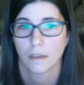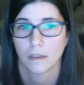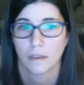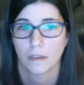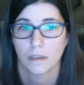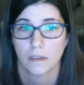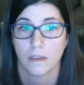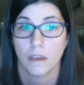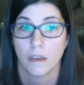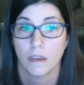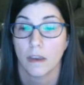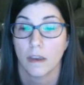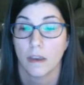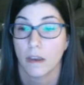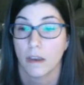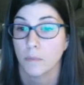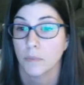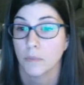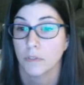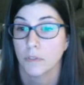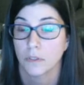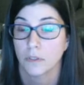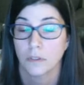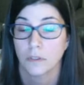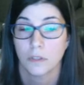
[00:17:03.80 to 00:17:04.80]
Yeah,
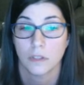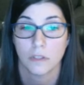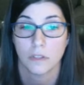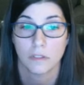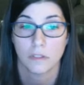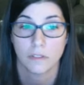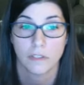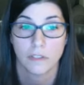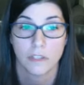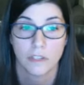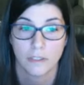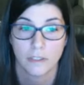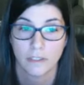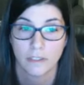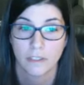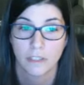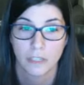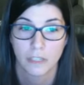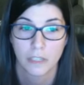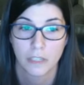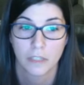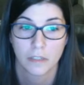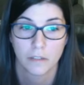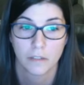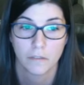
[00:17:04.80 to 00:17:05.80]
absolutely, Lindsay.
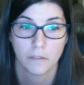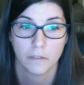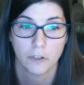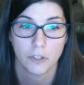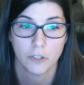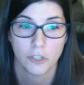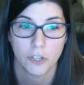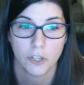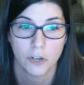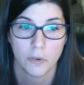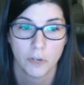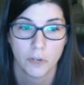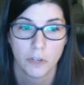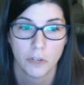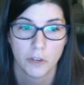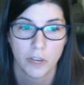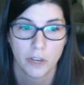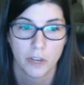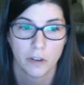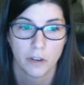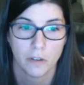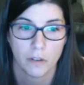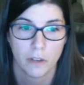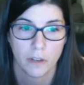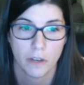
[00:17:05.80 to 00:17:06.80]
For sure, when you
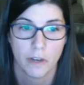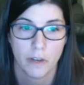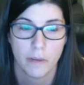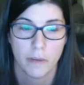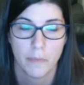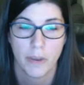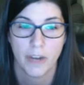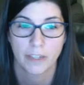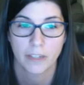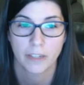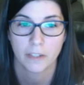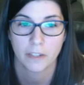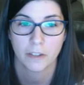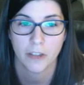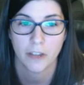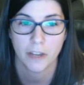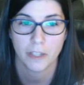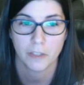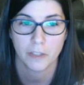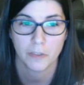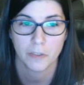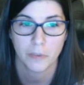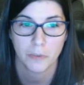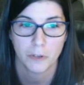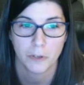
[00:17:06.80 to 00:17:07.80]
get back to
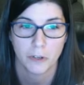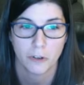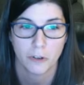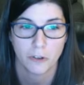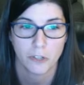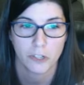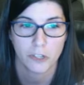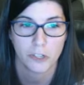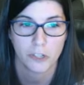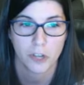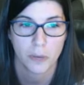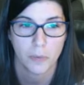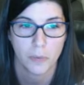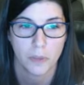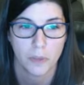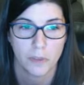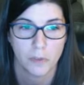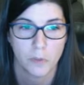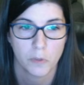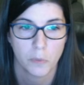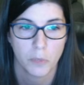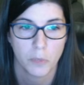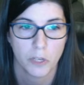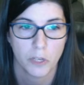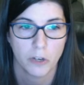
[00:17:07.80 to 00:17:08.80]
class from your grocery shopping,
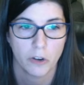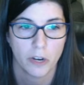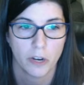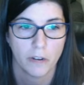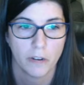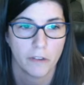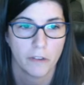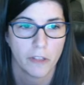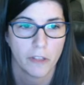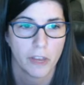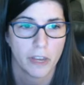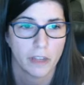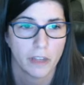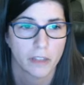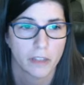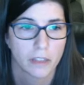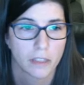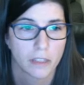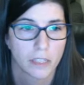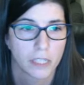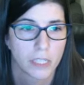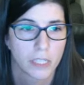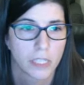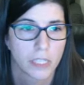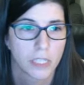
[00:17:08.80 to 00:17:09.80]
this would be great for that.
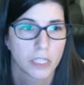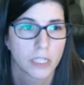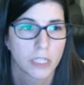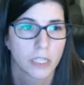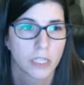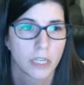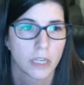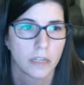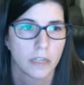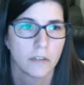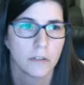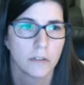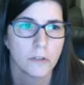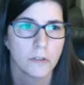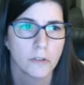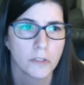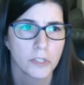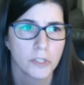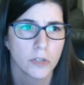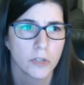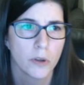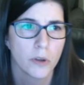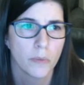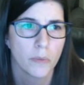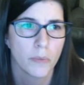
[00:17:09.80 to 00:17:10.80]
And you'll notice
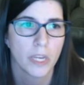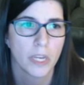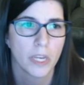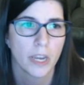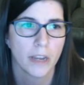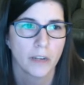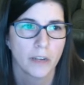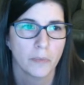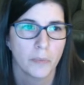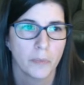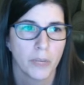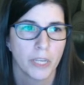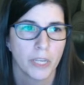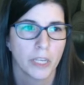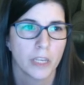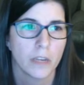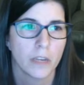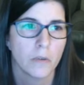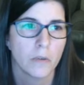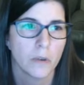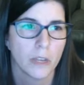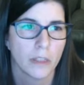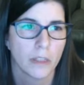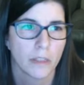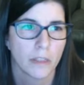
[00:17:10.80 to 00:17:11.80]
too, I'm being kind of
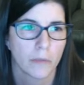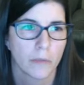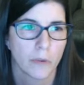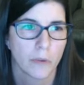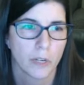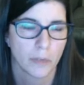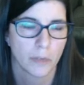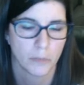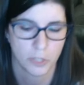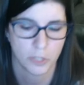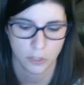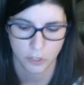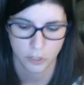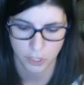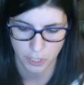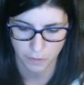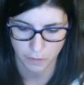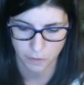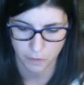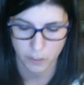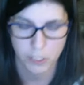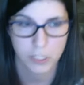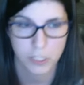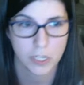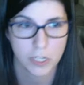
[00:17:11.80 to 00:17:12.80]
picky with when I'm searching
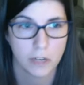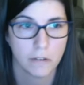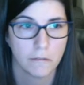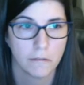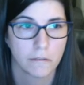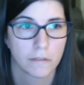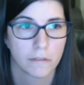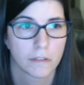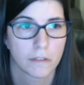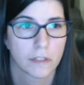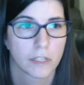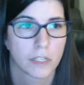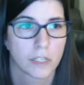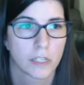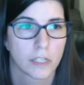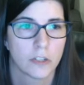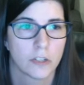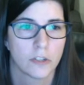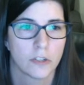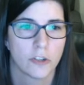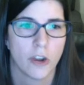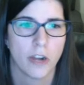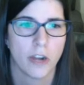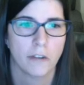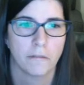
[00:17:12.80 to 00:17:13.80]
for stuff
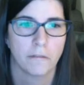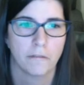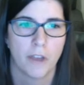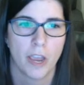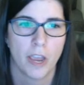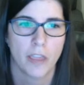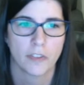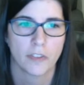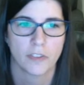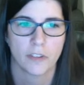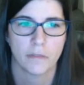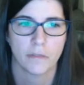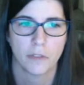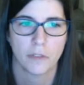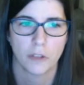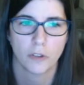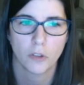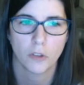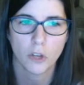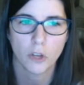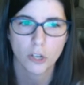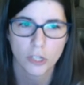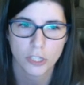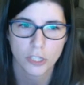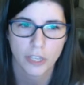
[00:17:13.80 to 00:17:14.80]
to try to find stuff that
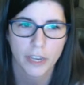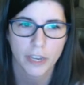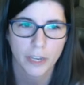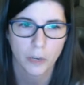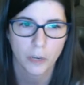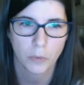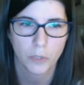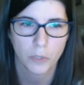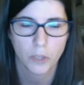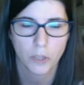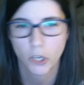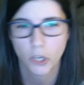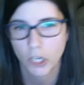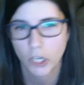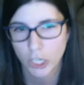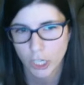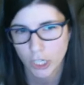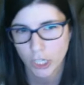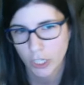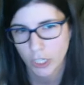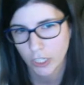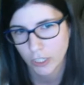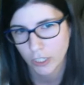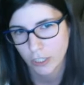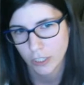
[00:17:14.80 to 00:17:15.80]
looks like it would
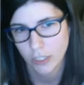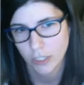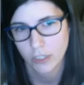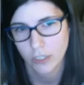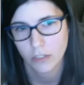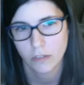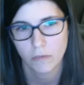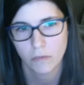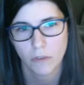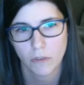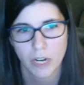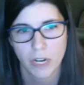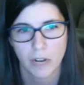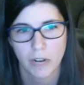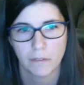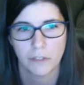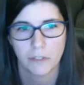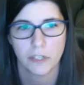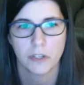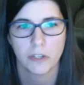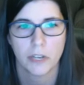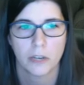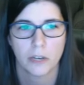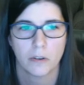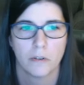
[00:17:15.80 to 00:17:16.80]
look right
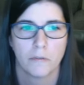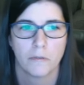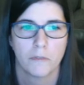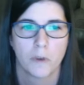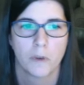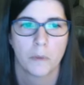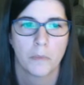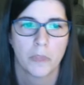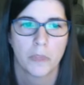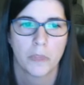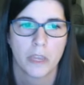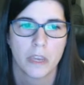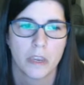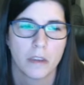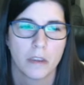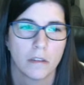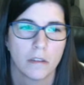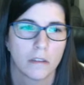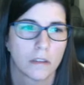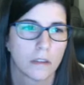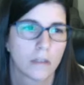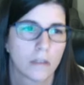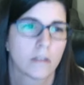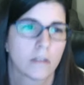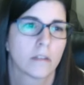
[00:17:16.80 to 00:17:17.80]
after you get home from the
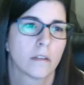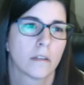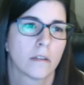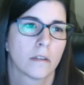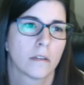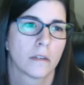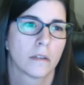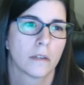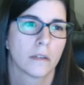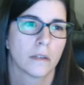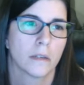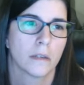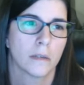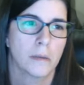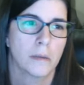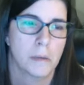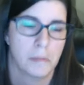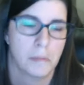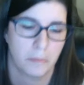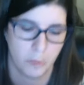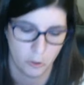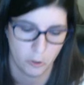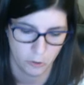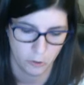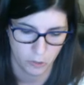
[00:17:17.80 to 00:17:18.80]

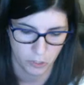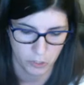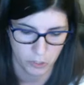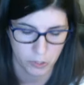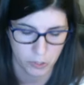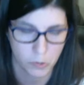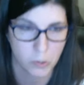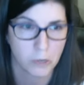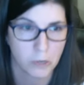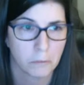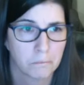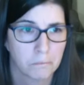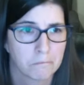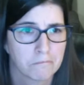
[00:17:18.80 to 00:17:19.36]
grocery store.